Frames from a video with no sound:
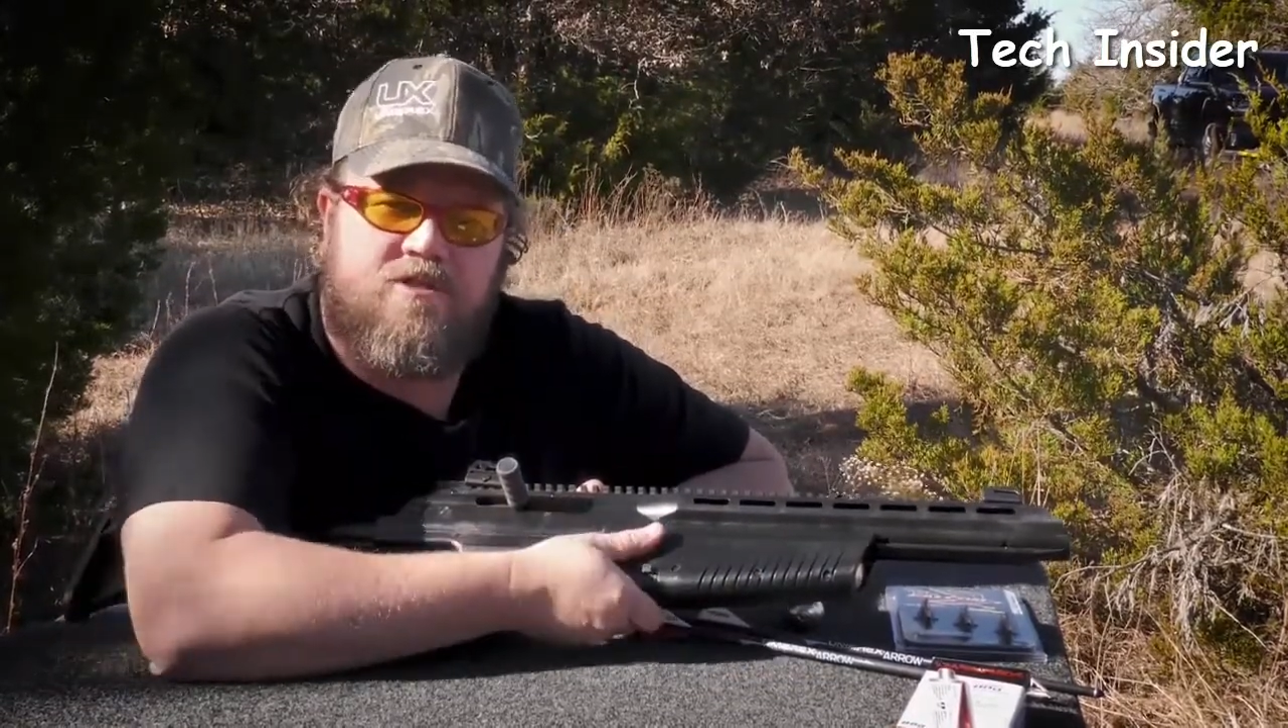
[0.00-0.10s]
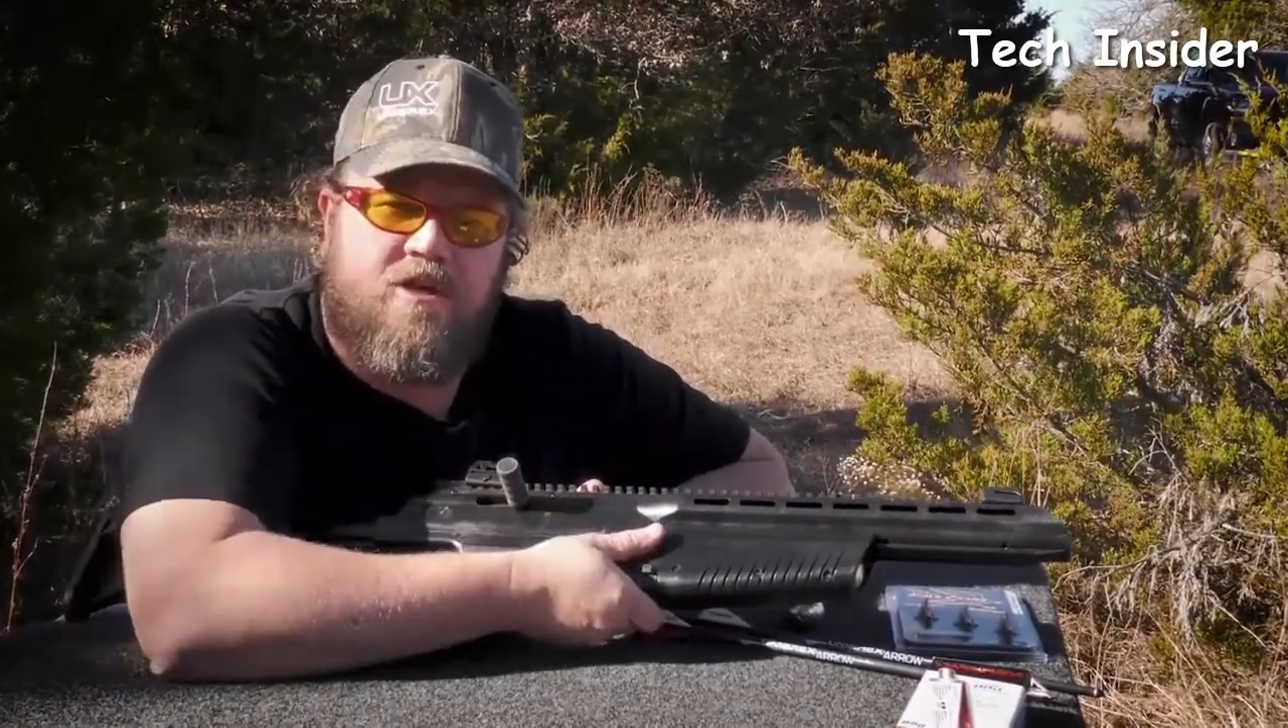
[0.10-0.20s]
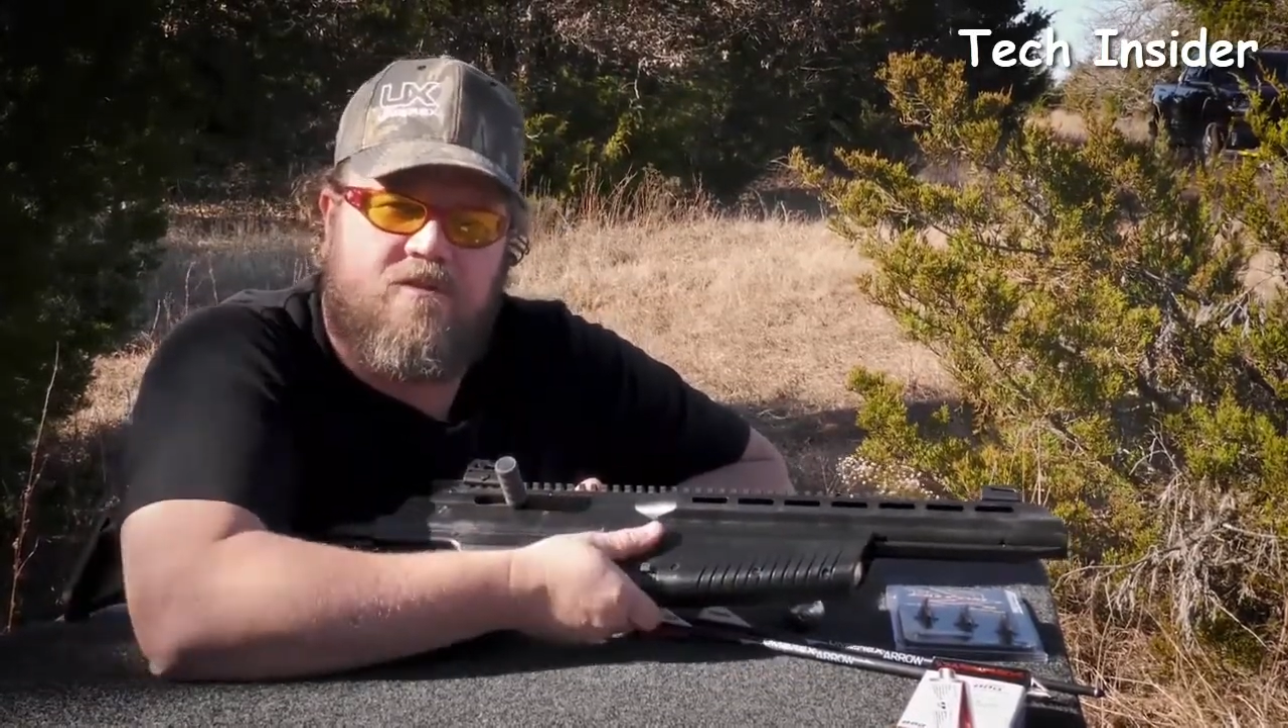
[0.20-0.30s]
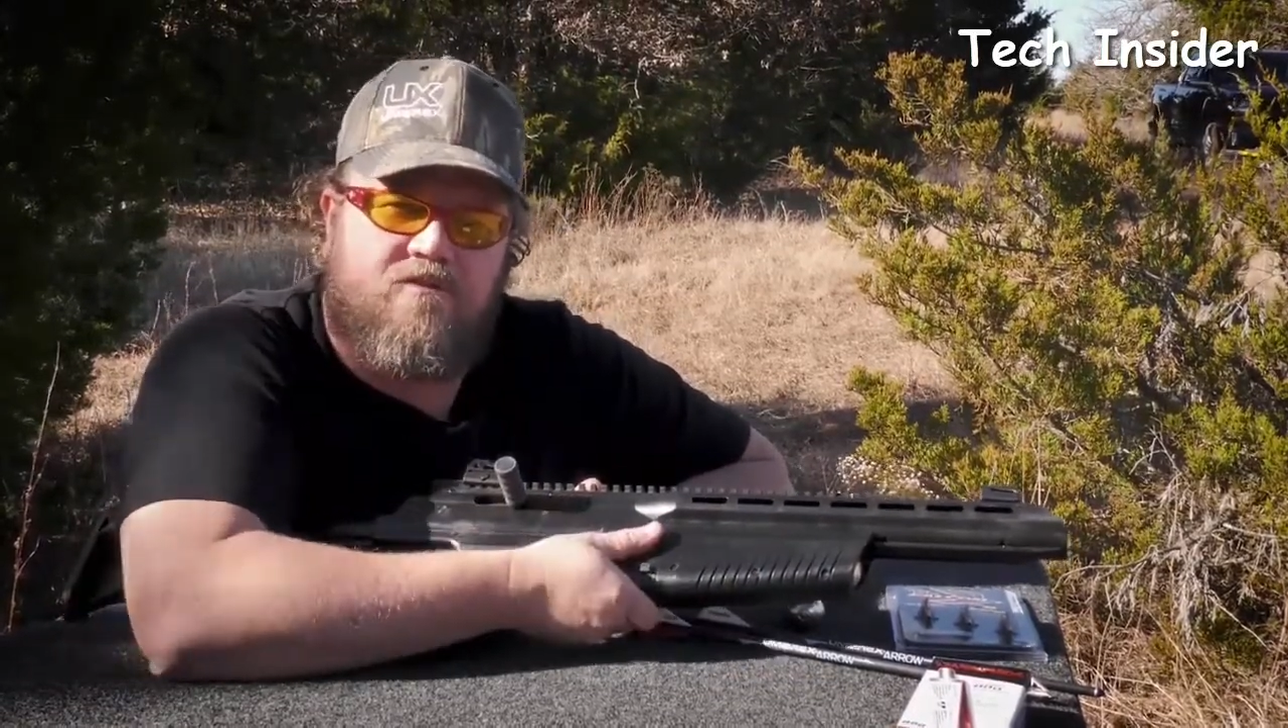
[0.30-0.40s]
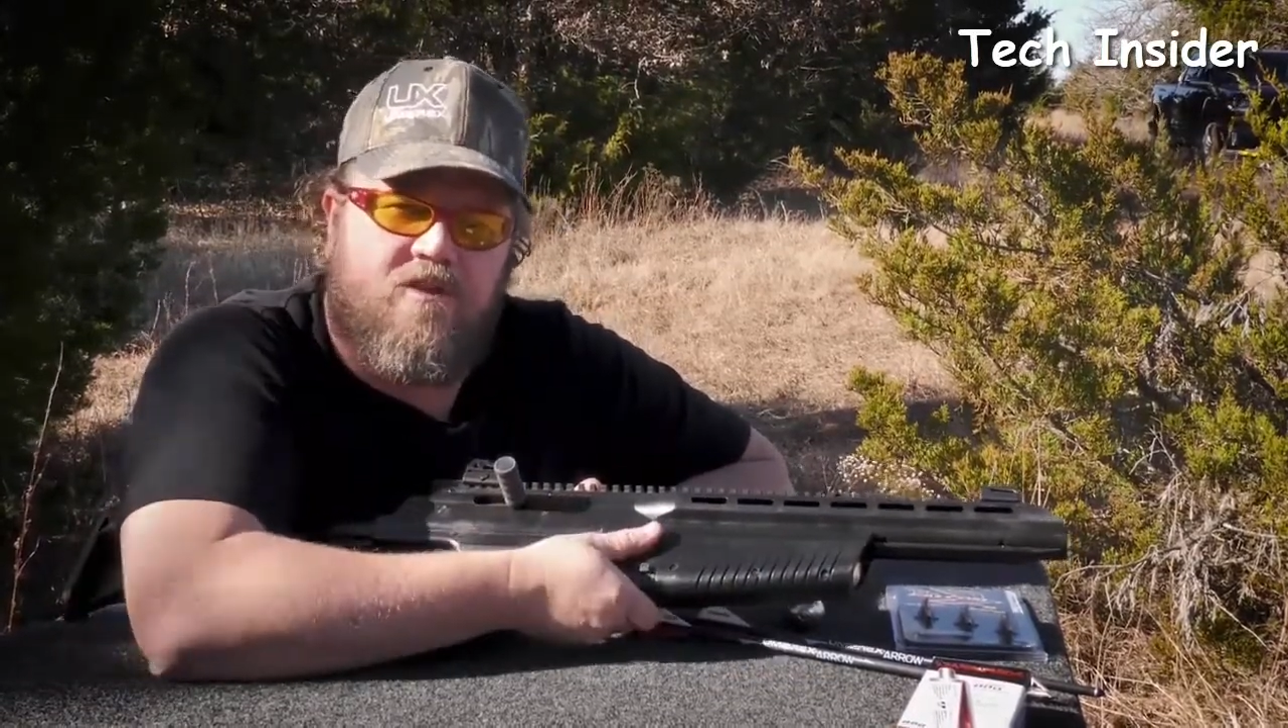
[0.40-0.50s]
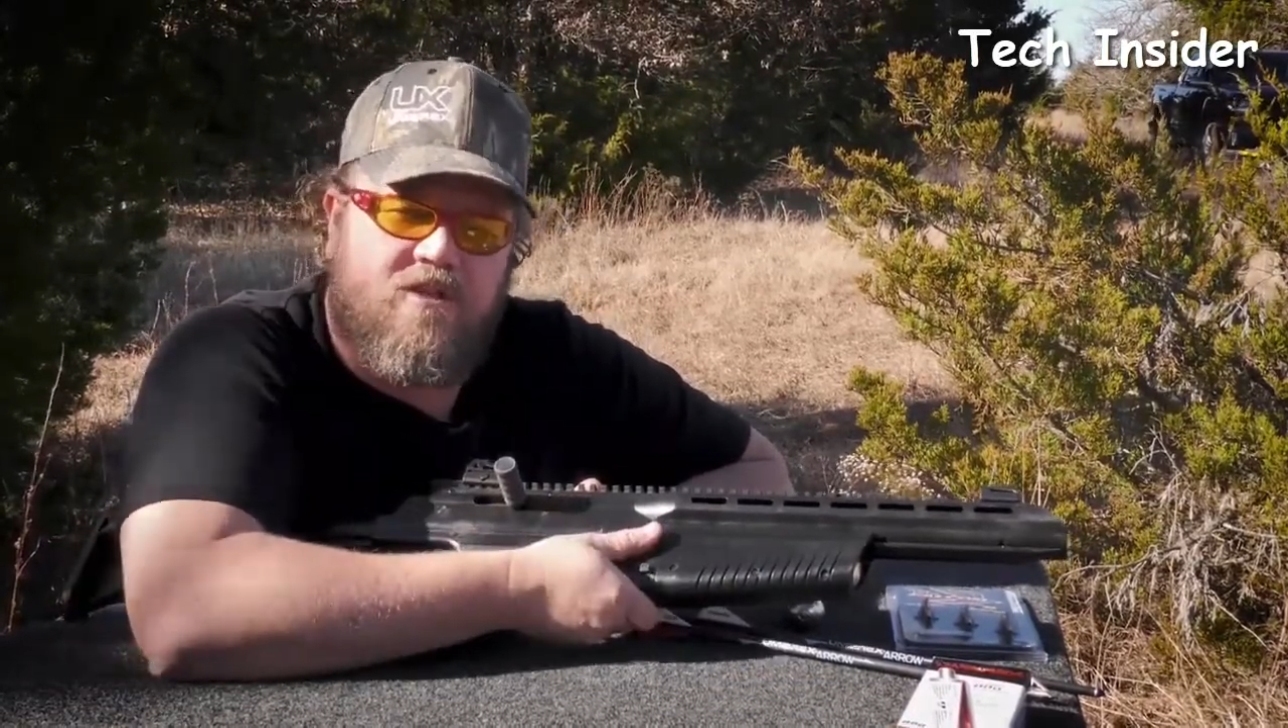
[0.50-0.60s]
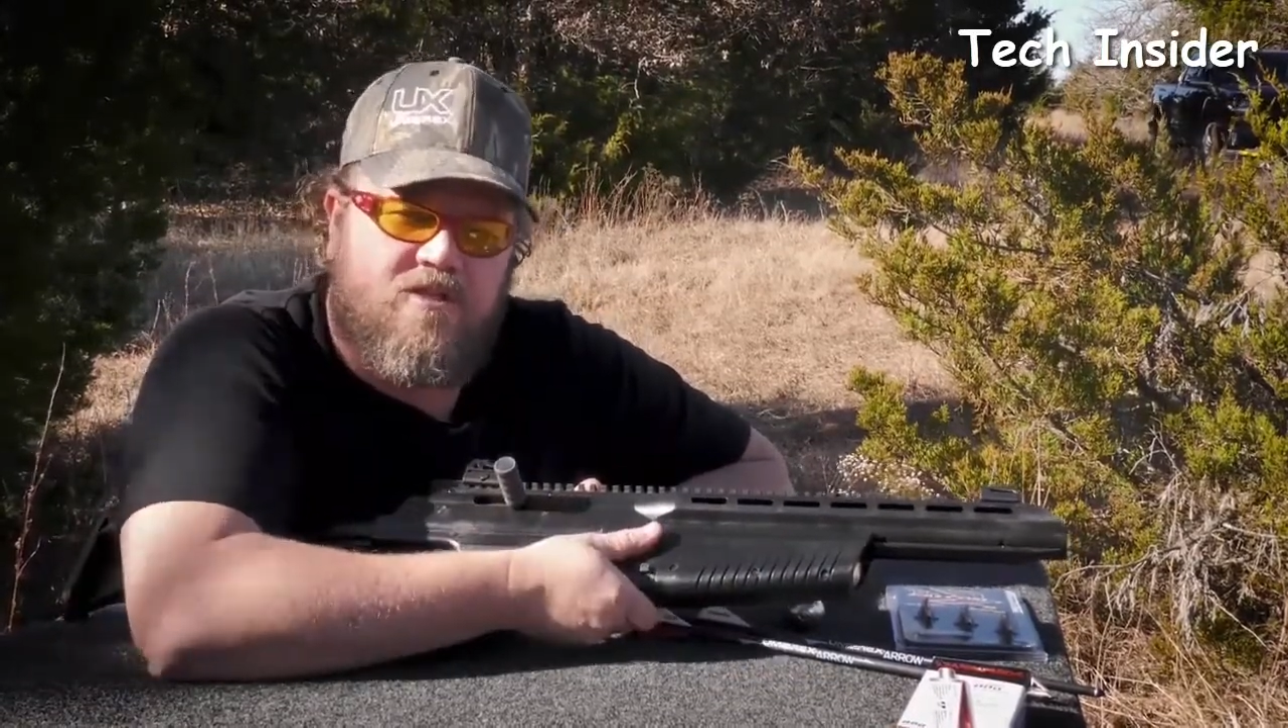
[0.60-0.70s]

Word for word: you start to feel